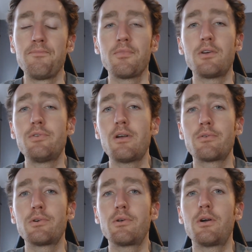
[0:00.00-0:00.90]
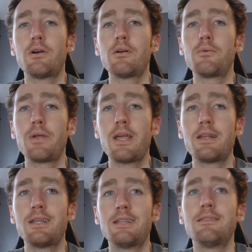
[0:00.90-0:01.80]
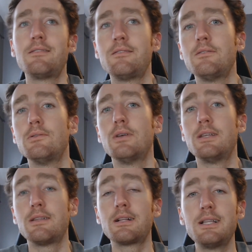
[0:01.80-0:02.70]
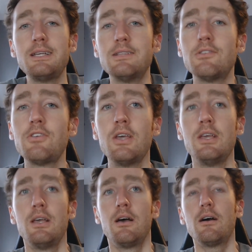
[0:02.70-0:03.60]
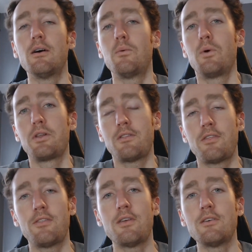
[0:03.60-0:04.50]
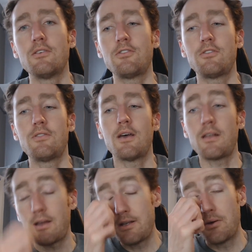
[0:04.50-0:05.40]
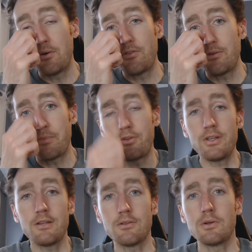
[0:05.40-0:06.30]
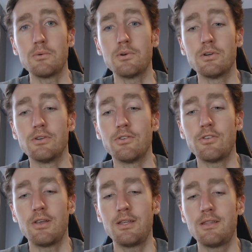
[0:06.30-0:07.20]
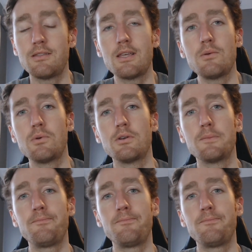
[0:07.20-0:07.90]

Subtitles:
Now, if you ever ran in the Claytons, one of the things that I noticed in particular was that they were